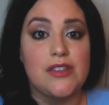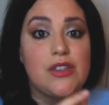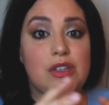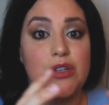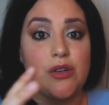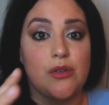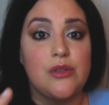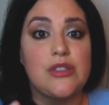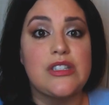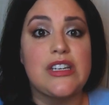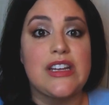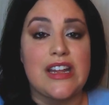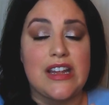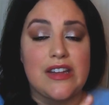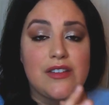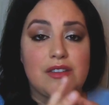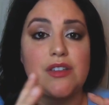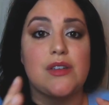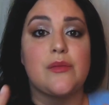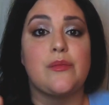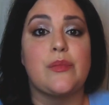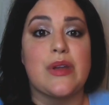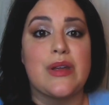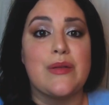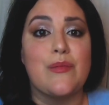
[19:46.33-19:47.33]
do tend
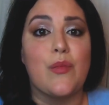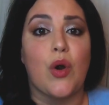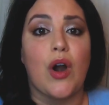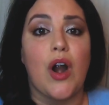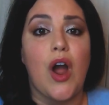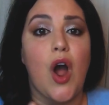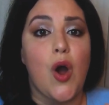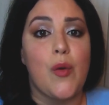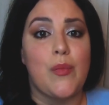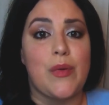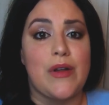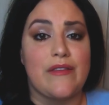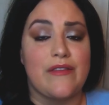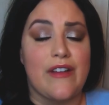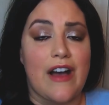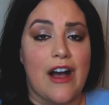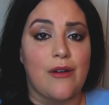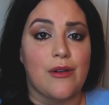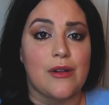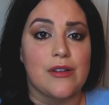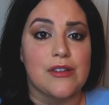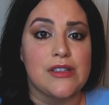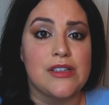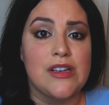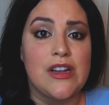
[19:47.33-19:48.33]
to be more open
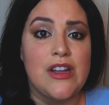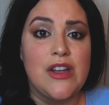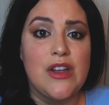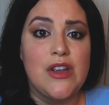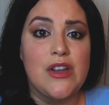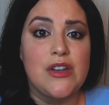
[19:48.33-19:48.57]
vowels.